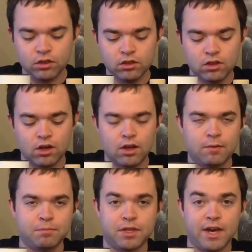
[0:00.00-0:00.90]

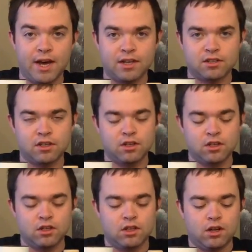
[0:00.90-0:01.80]
the cask.
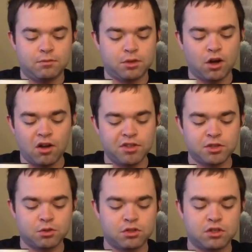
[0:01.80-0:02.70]
So all these
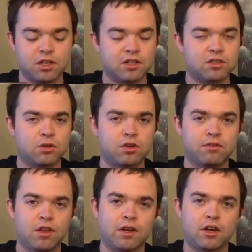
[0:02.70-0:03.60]
sorts of things sort of
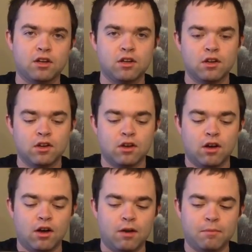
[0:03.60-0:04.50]
like
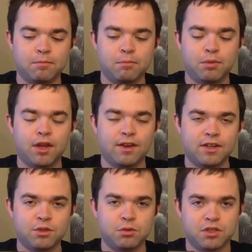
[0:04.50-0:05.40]
play
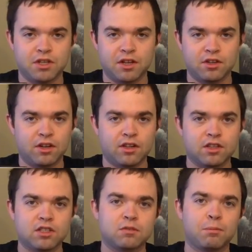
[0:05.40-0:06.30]
into it together, and I
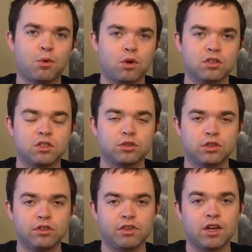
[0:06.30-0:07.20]
think it's important to
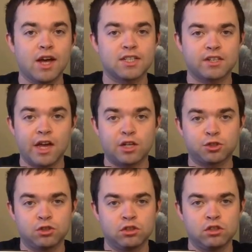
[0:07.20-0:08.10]
leave it as
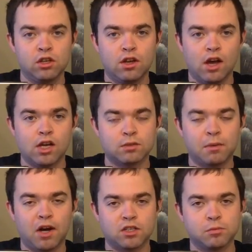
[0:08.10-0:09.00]
natural as
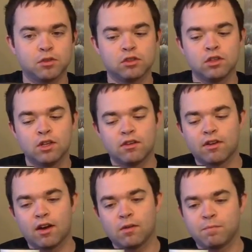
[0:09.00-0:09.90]
possible.
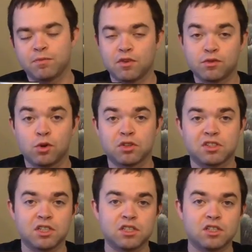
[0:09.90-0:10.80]
Now, of course,
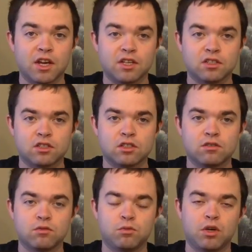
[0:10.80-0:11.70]
these days,
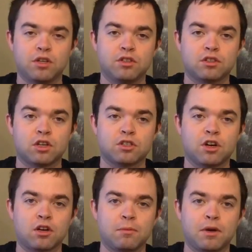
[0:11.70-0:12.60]
when you start
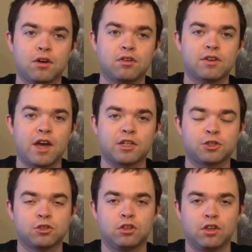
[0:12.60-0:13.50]
talking about
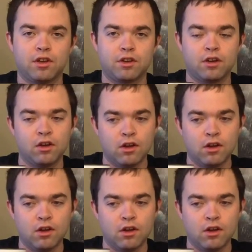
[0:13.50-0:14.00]
natural and